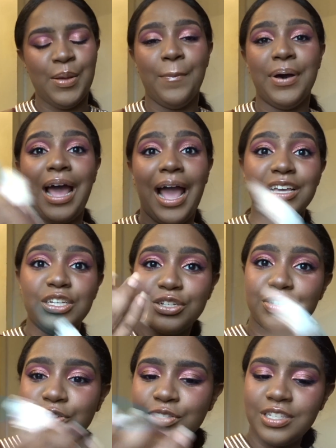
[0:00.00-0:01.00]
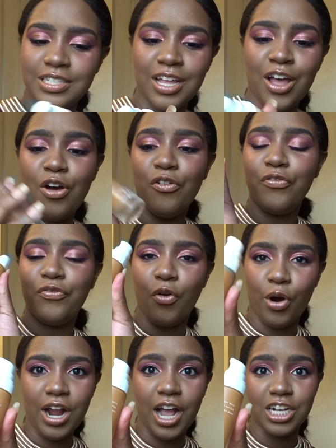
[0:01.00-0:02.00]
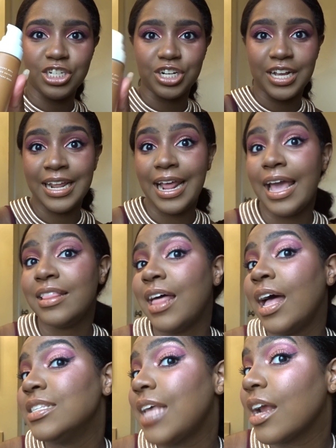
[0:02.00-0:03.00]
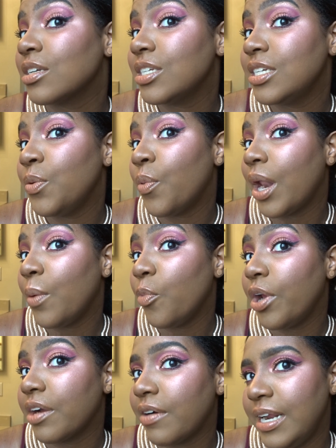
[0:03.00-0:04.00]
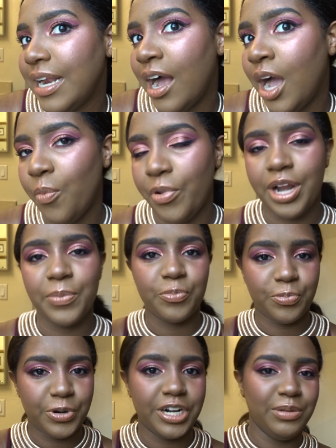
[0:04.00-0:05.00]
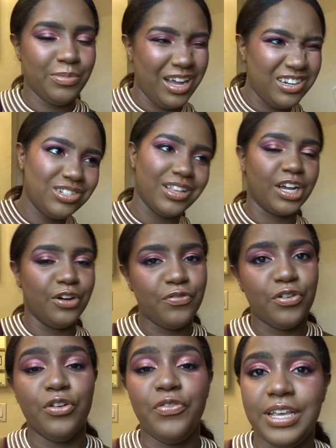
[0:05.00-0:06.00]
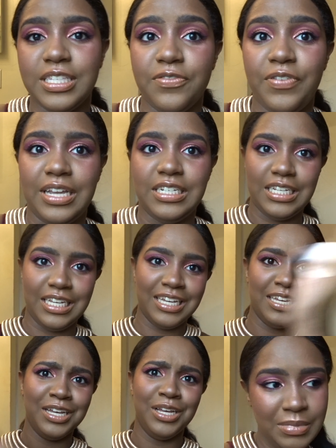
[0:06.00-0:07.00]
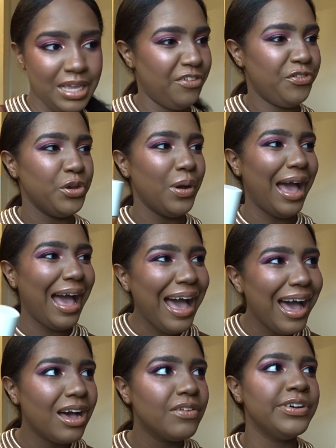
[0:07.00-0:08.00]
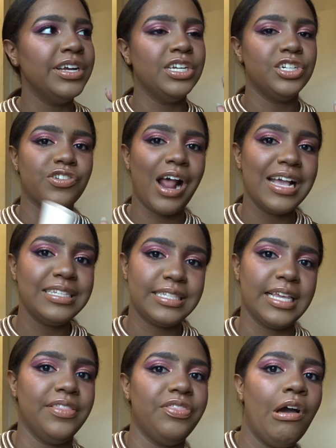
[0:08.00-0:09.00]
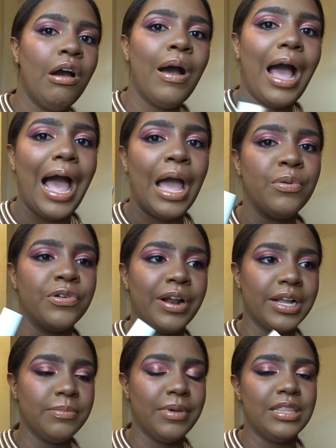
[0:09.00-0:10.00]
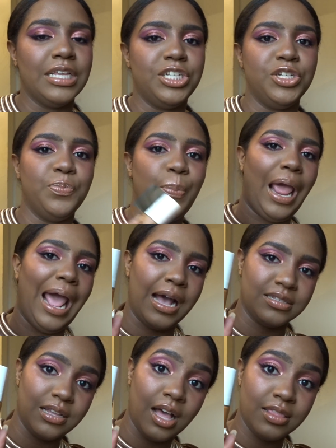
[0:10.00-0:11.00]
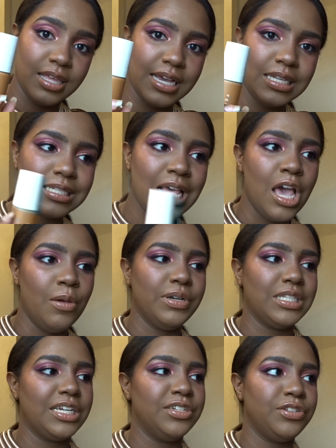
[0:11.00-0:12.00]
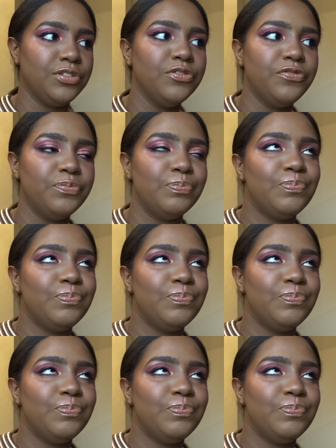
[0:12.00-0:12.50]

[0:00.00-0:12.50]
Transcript: But I used 400, and that's actually what I'm wearing right now. I'm wearing pretty much like a full face of Fenty. If you have dry skin though, I would recommend that you pass on this, because I do